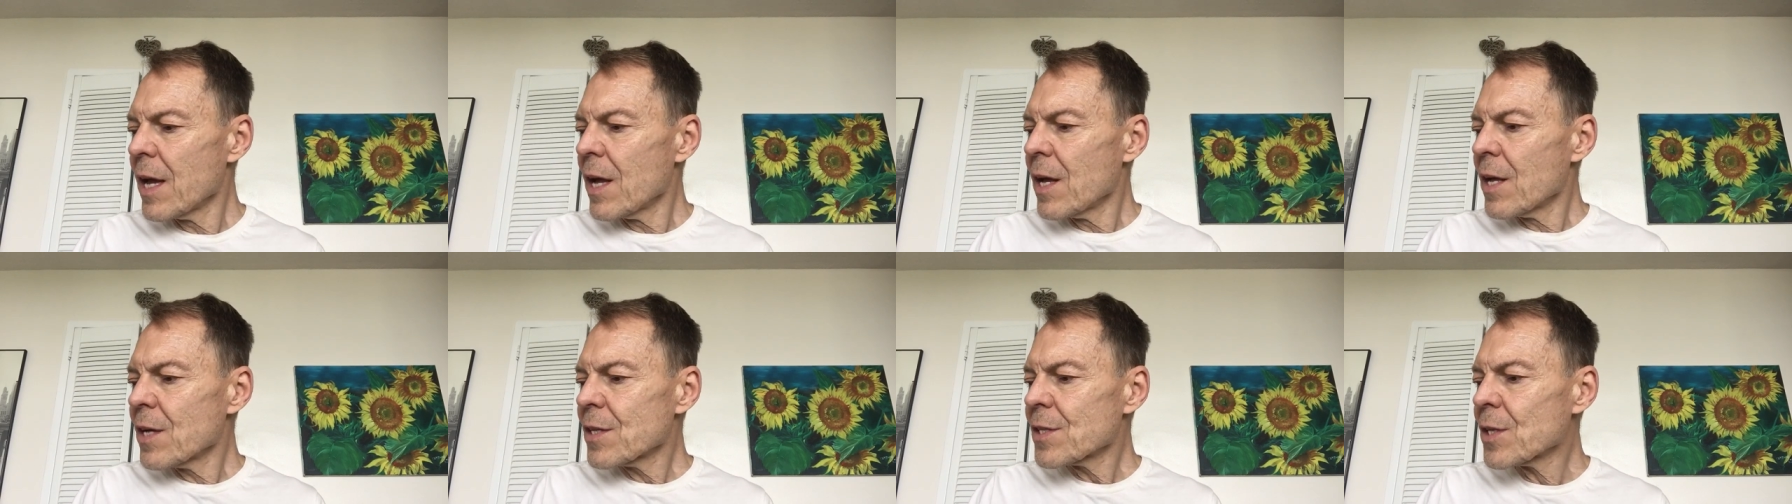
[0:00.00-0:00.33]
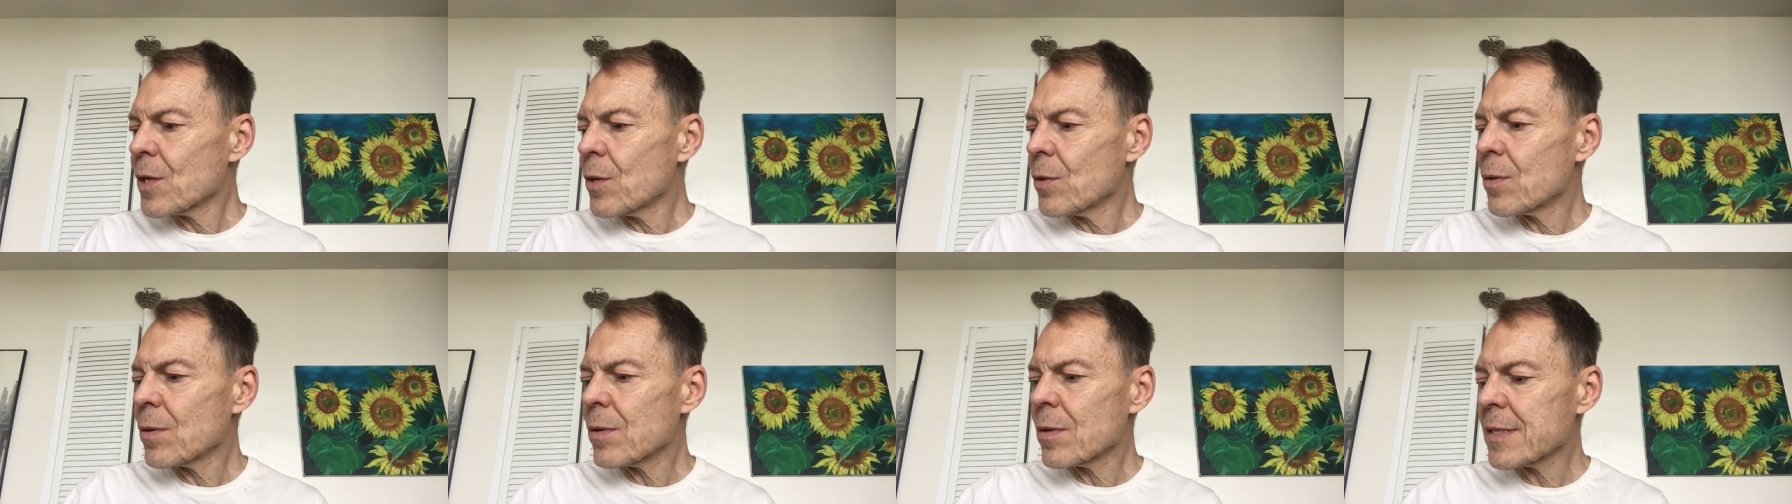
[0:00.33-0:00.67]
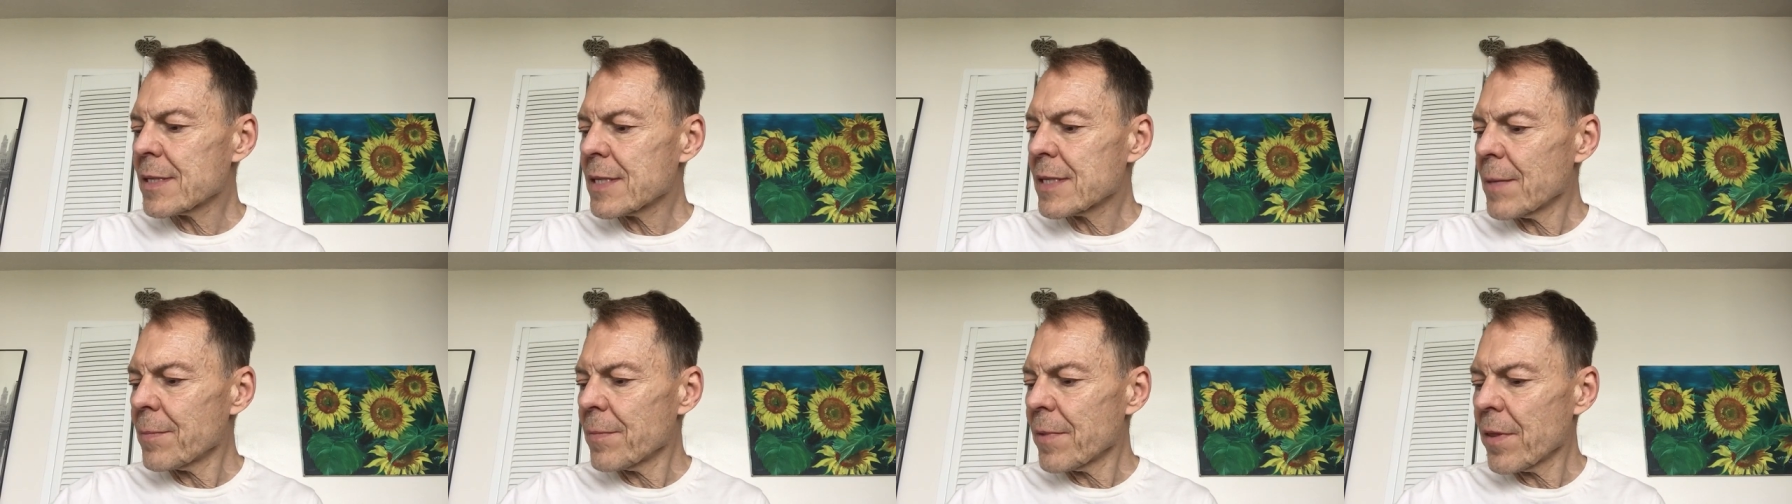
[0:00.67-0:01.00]
So
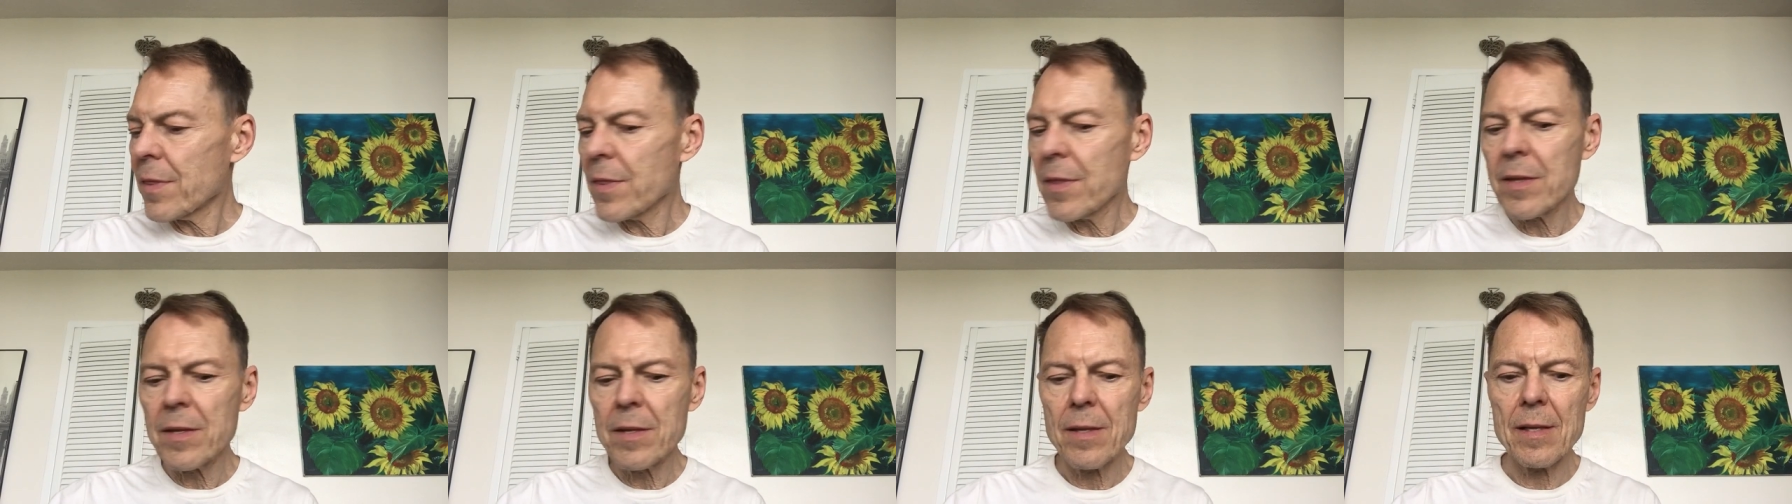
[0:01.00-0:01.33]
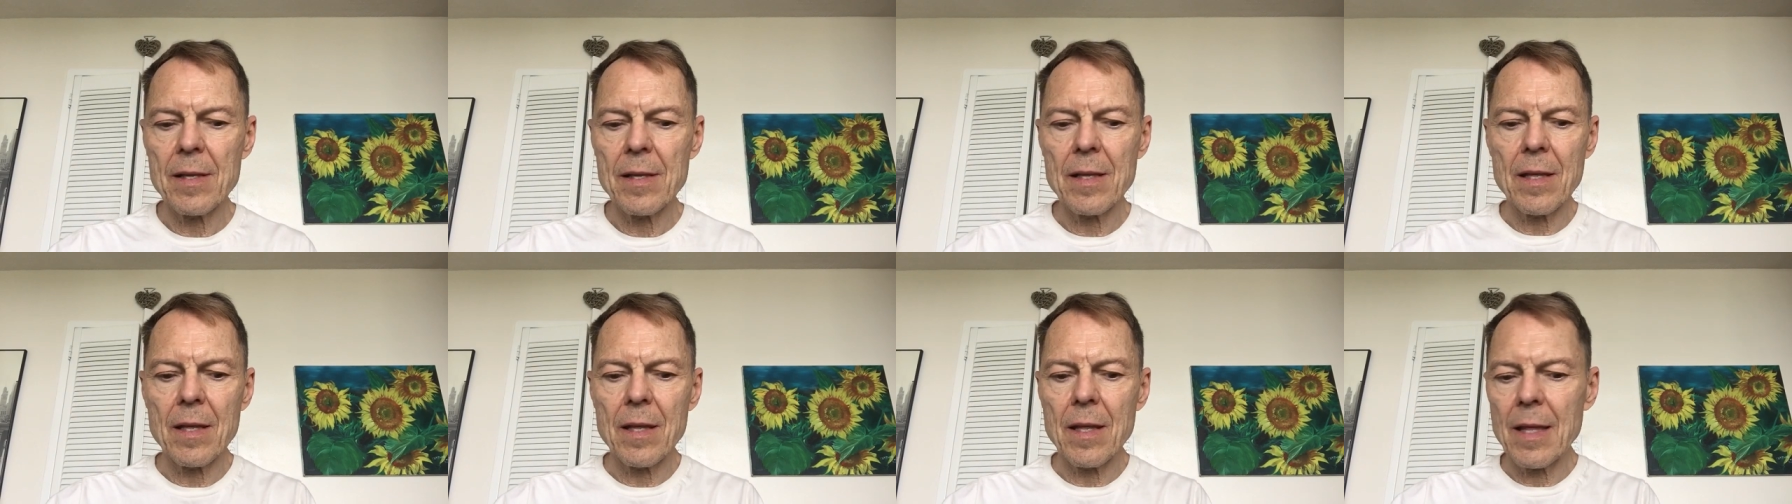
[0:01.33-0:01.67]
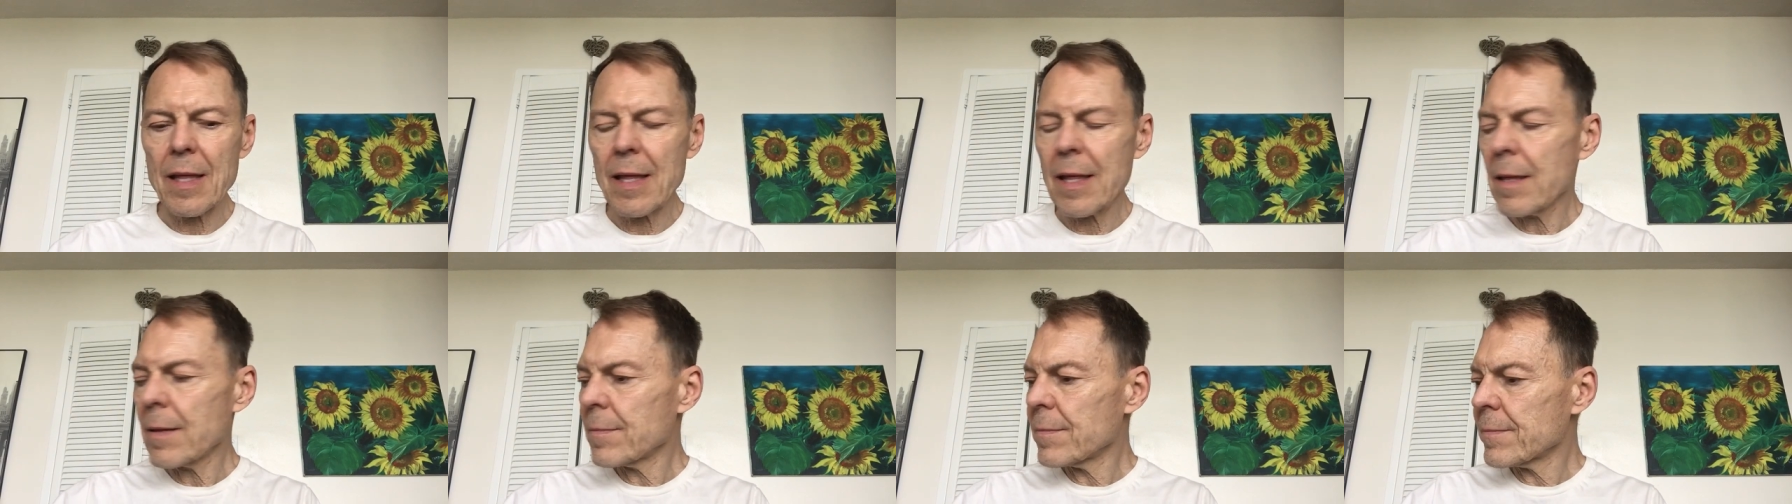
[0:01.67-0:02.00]
some of the
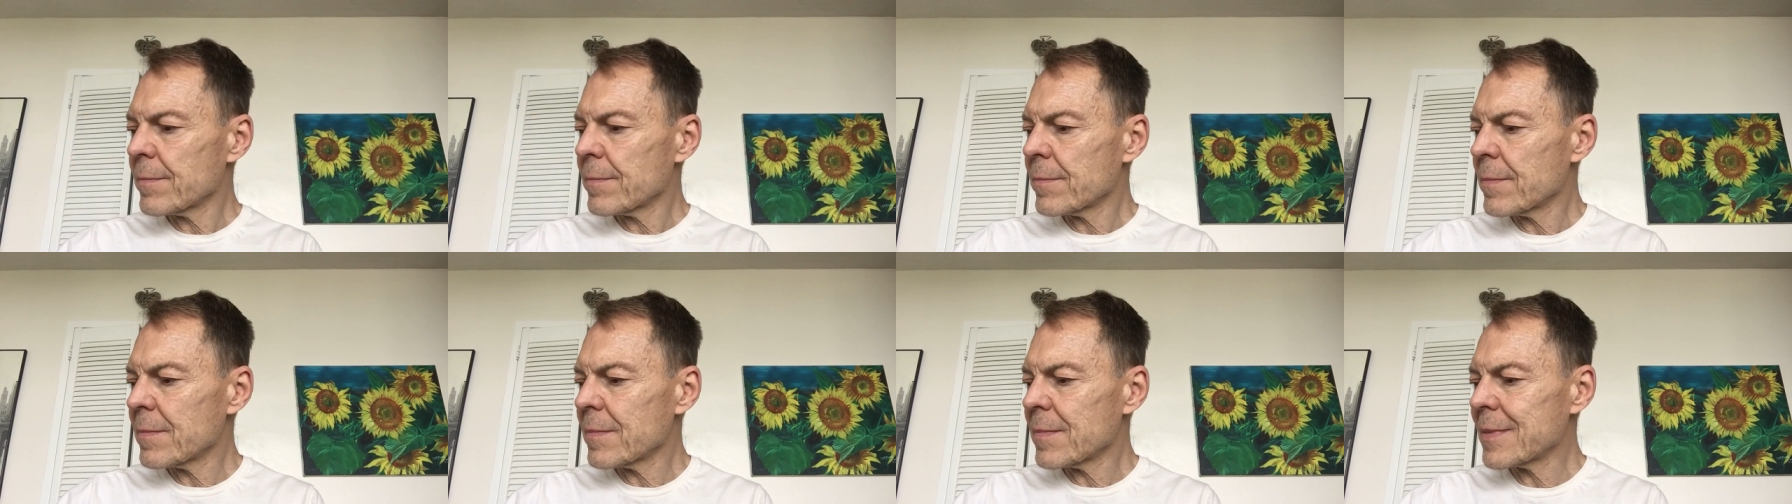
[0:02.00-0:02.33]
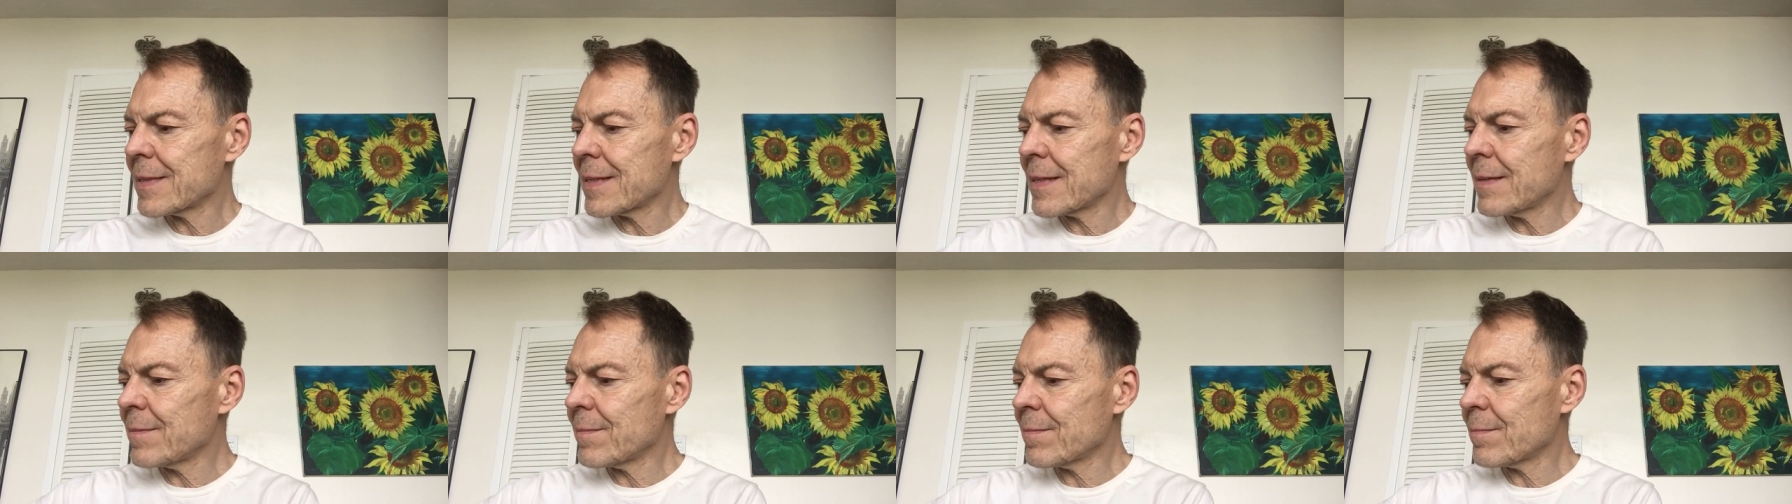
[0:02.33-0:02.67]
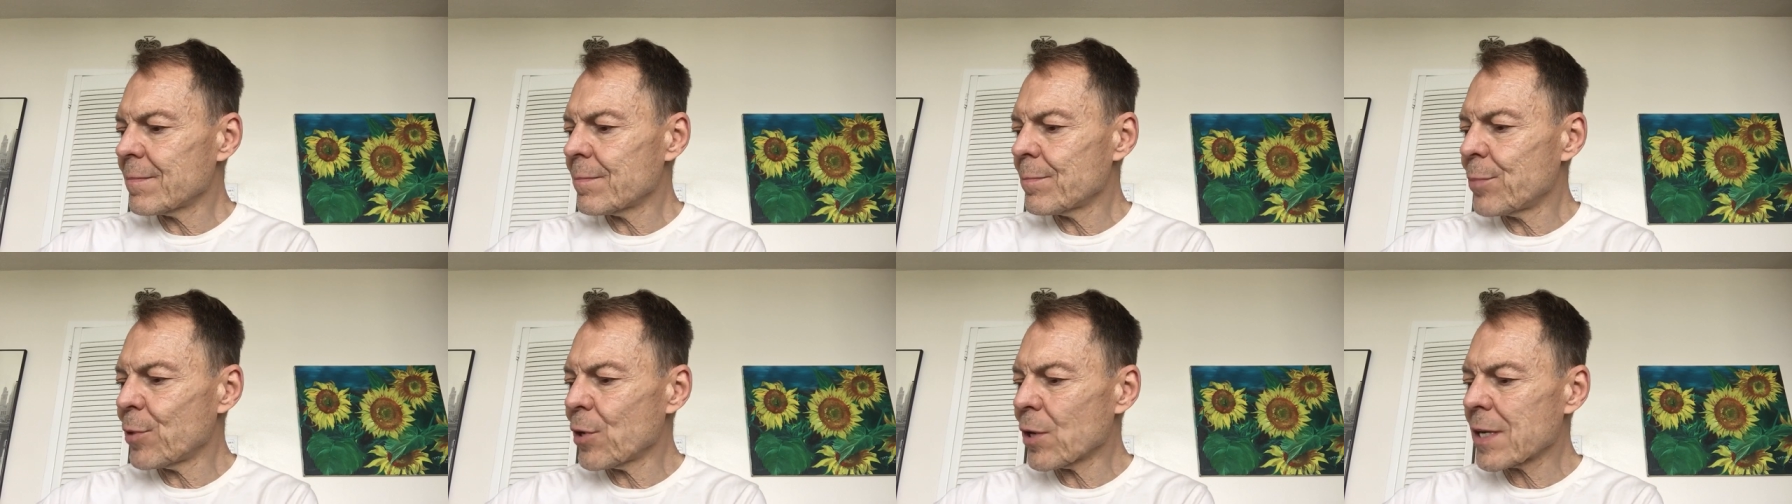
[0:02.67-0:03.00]

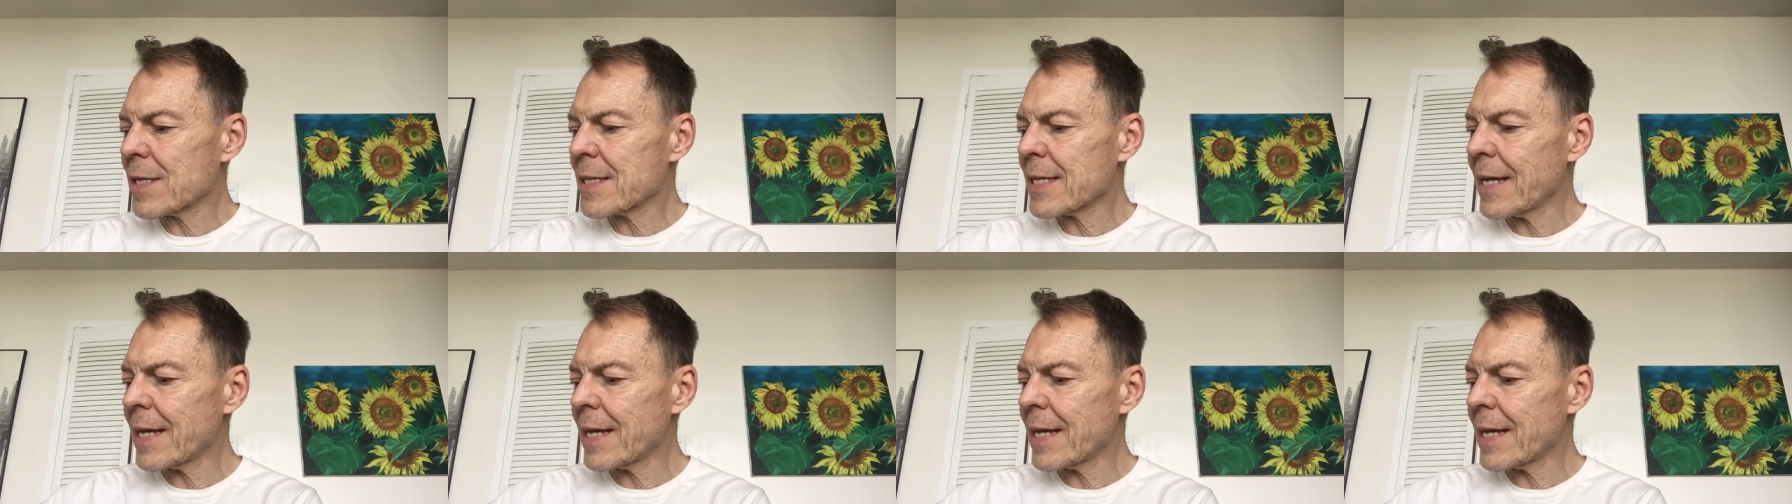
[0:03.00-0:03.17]
books